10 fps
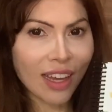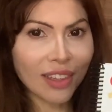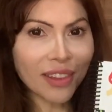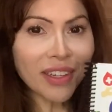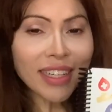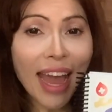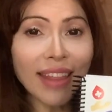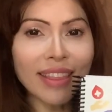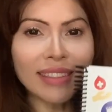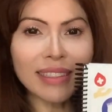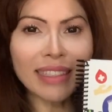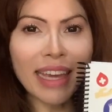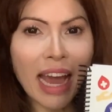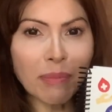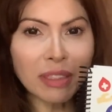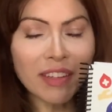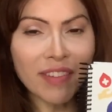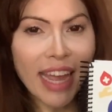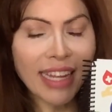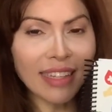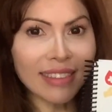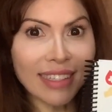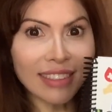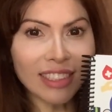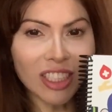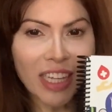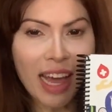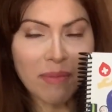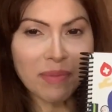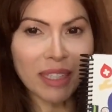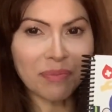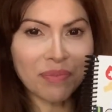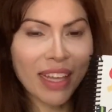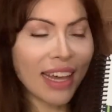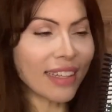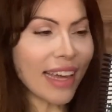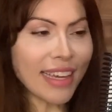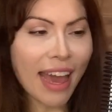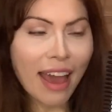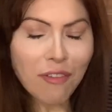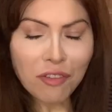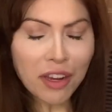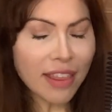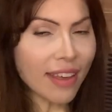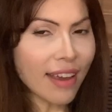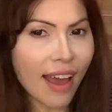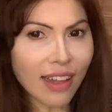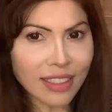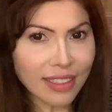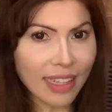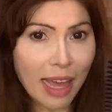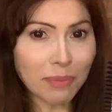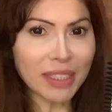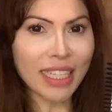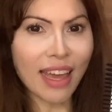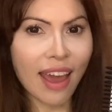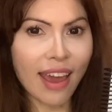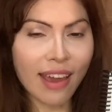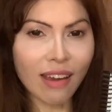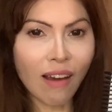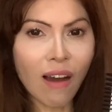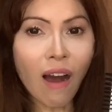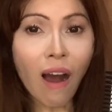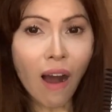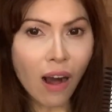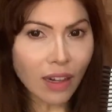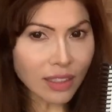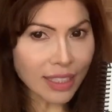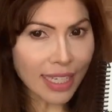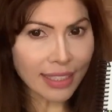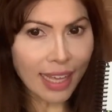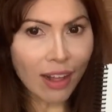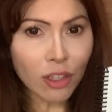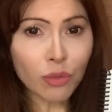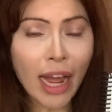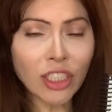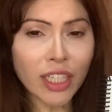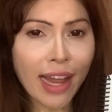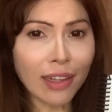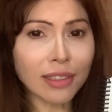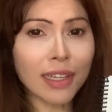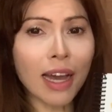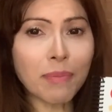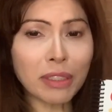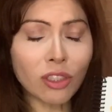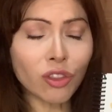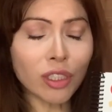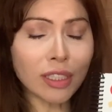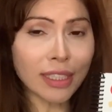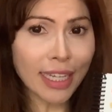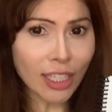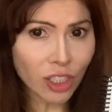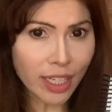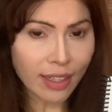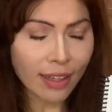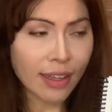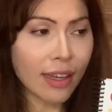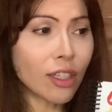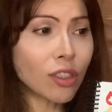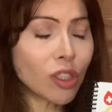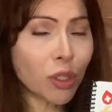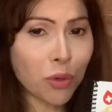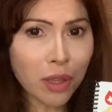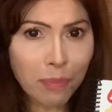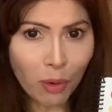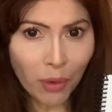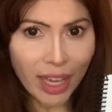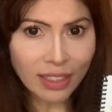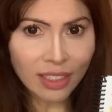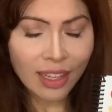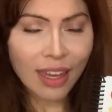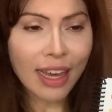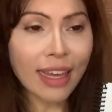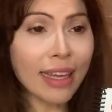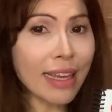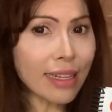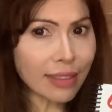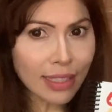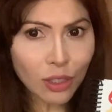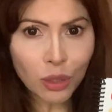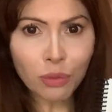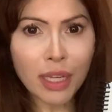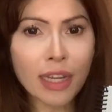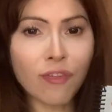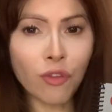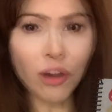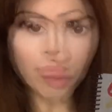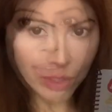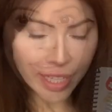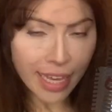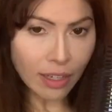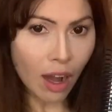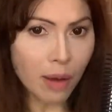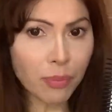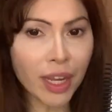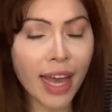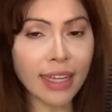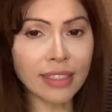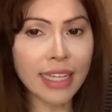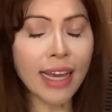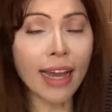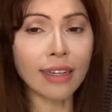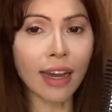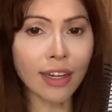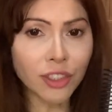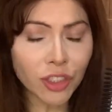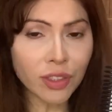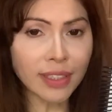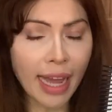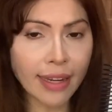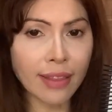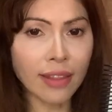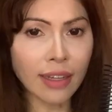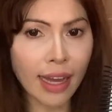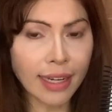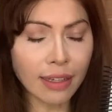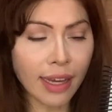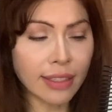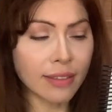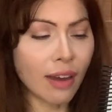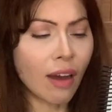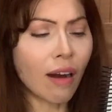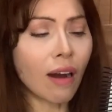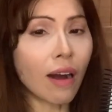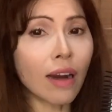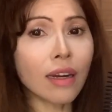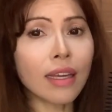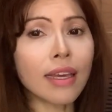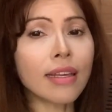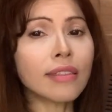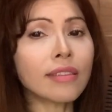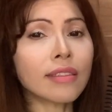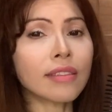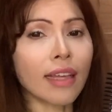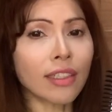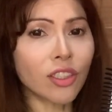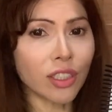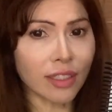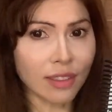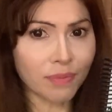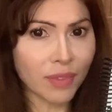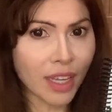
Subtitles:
Look at this captivating little gem. Like everything else MCA, all detailed rationales come in strategic, to the point, easy to read format. Fully comprehending and understanding the guidelines are essential